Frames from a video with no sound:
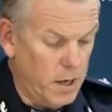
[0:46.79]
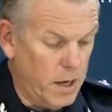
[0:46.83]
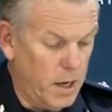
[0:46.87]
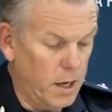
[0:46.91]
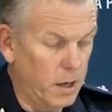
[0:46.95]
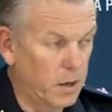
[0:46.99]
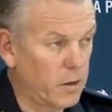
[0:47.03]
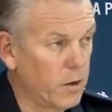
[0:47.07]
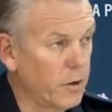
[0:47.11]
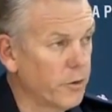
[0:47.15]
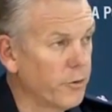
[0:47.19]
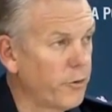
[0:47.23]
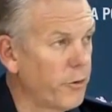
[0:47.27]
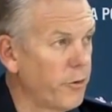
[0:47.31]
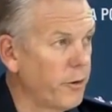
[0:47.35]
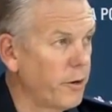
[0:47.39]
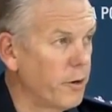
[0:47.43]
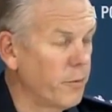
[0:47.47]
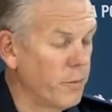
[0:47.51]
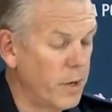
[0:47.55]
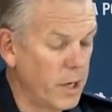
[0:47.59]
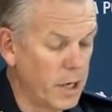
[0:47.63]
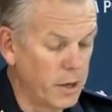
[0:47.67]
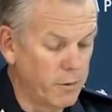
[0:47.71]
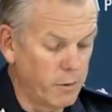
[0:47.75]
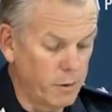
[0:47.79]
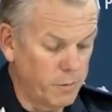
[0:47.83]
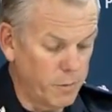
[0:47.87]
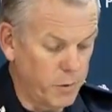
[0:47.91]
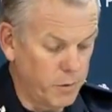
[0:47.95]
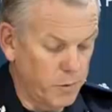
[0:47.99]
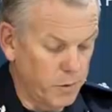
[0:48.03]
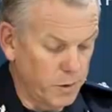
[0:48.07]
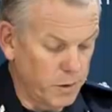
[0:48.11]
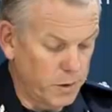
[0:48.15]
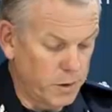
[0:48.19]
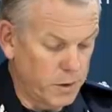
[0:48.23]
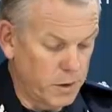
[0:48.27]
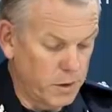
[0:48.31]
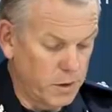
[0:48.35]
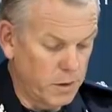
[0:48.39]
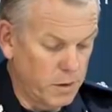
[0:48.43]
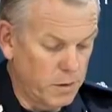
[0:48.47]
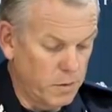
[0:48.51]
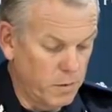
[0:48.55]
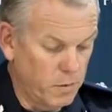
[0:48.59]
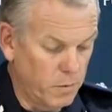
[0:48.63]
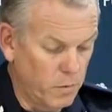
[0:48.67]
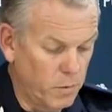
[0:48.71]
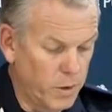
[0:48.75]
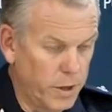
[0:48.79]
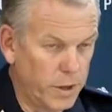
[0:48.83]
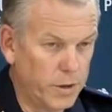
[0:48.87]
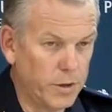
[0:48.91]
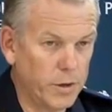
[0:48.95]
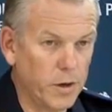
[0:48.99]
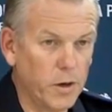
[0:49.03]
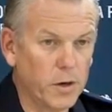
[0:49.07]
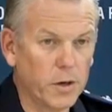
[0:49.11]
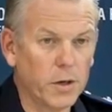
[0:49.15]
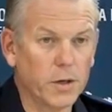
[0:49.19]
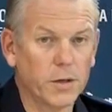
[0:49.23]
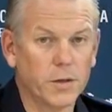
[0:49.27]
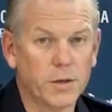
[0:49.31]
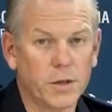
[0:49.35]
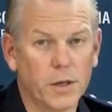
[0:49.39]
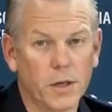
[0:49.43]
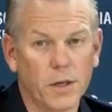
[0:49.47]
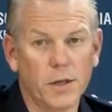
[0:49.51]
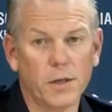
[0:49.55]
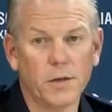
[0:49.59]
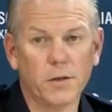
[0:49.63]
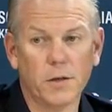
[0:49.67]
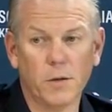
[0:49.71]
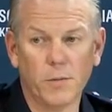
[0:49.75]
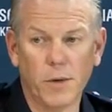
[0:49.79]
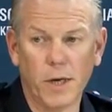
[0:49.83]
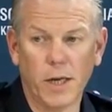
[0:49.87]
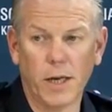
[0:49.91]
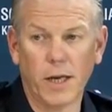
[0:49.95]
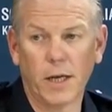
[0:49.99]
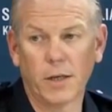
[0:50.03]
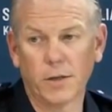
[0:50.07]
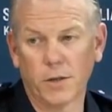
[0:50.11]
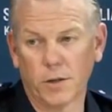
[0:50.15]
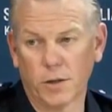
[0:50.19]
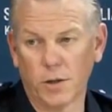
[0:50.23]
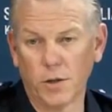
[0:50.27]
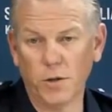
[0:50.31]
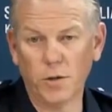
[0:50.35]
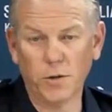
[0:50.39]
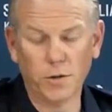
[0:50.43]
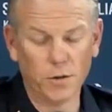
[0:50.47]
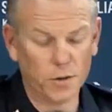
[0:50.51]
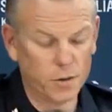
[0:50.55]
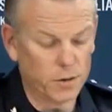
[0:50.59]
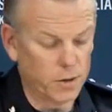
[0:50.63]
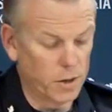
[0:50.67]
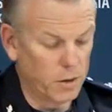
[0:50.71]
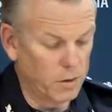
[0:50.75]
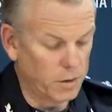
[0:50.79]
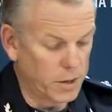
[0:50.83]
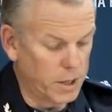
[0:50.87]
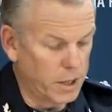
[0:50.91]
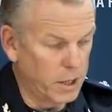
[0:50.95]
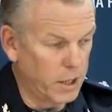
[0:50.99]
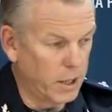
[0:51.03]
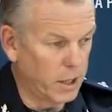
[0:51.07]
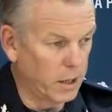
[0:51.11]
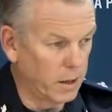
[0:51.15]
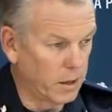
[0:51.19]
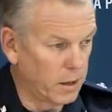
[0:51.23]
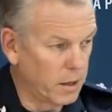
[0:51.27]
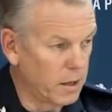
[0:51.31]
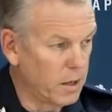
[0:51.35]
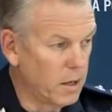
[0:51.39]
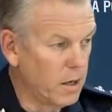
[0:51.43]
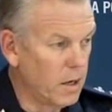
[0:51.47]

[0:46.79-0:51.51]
and contrary to media reports we do not consider this to be an execution style killing.